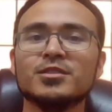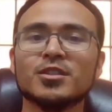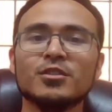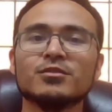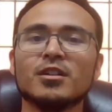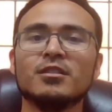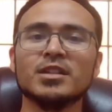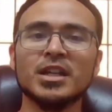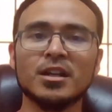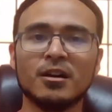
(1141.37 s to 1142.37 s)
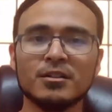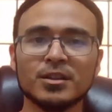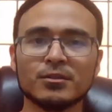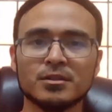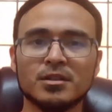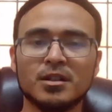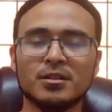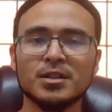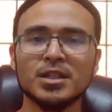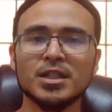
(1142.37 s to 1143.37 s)
who is over all and in all and through all.
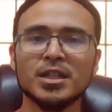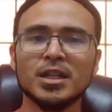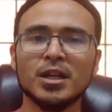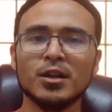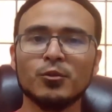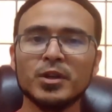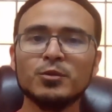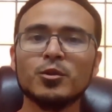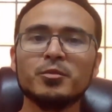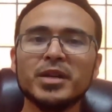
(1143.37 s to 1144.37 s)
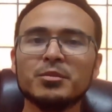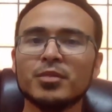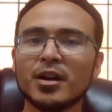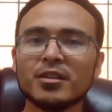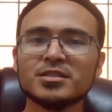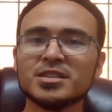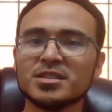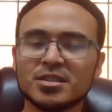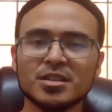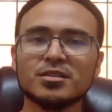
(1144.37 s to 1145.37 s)
We will be brothers and
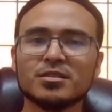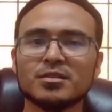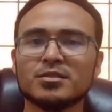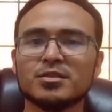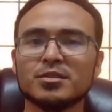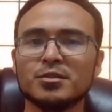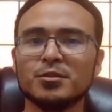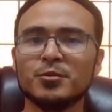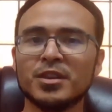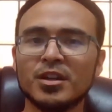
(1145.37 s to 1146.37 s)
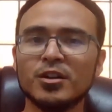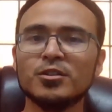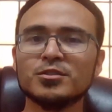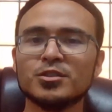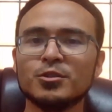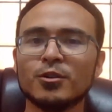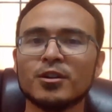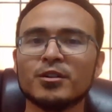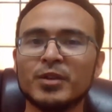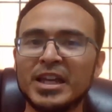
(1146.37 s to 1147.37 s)
sisters with those who
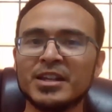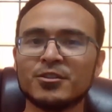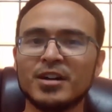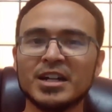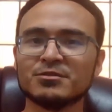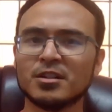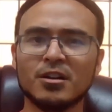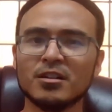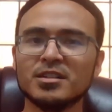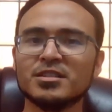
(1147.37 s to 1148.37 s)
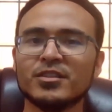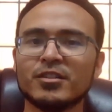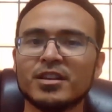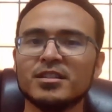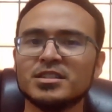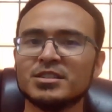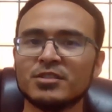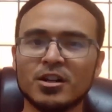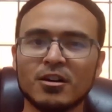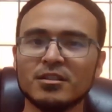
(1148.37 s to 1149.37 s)
are in Christ, regardless of their ethnicity,
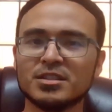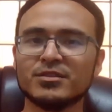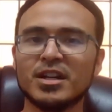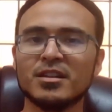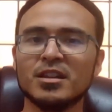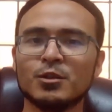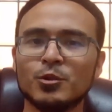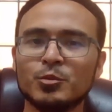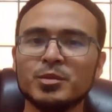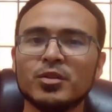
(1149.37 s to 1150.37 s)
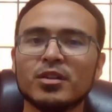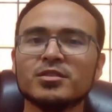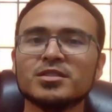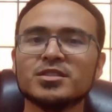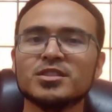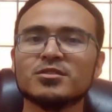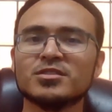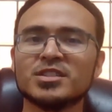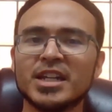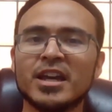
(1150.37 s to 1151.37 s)
regardless of how they look. We will be brothers and sisters
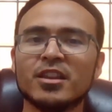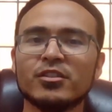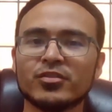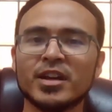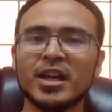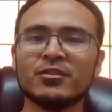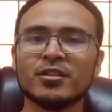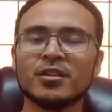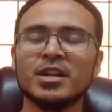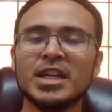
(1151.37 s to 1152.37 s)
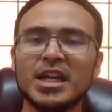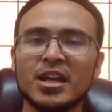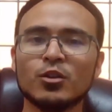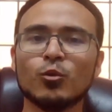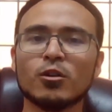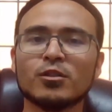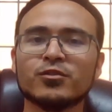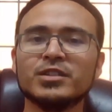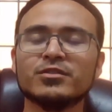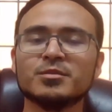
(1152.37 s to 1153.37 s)
together forever in a world
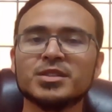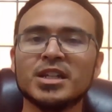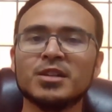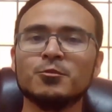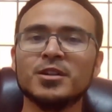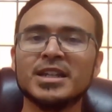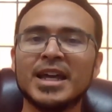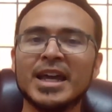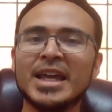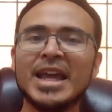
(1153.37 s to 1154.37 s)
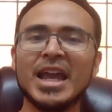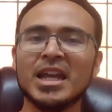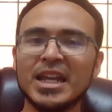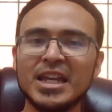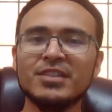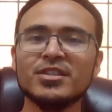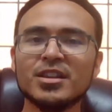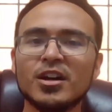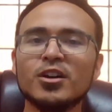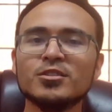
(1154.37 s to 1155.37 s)
free from sin one day. And even
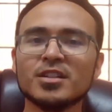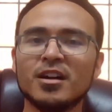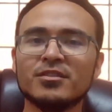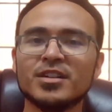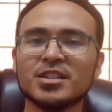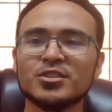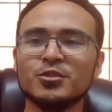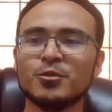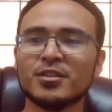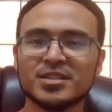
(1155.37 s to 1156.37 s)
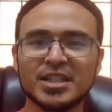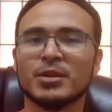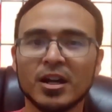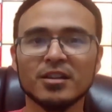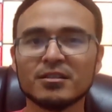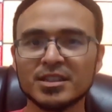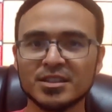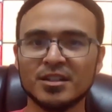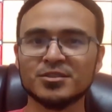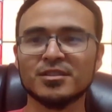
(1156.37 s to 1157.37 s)
those of us who were the same color as
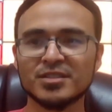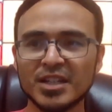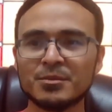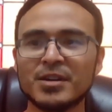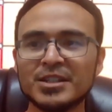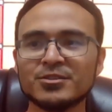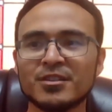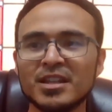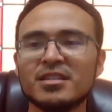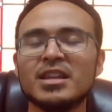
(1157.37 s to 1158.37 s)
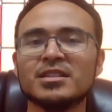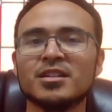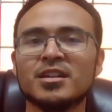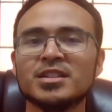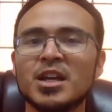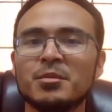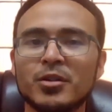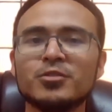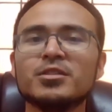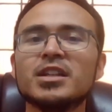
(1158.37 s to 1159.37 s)
us, or the same race, or ethnicity as us, but
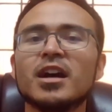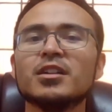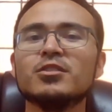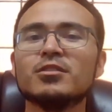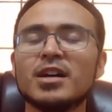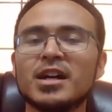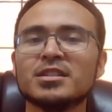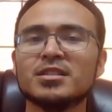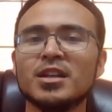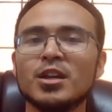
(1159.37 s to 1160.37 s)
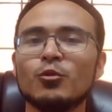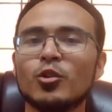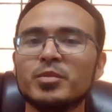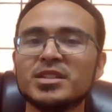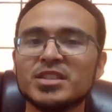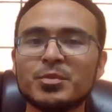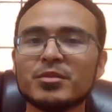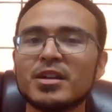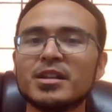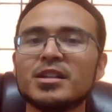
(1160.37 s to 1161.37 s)
who did not know Christ, will be
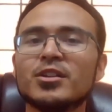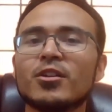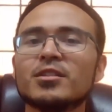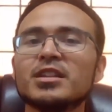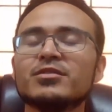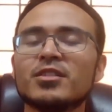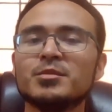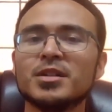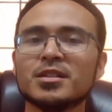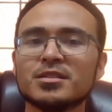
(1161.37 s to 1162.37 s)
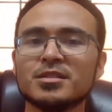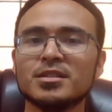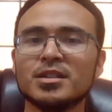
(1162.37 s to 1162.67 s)
separated eternally from us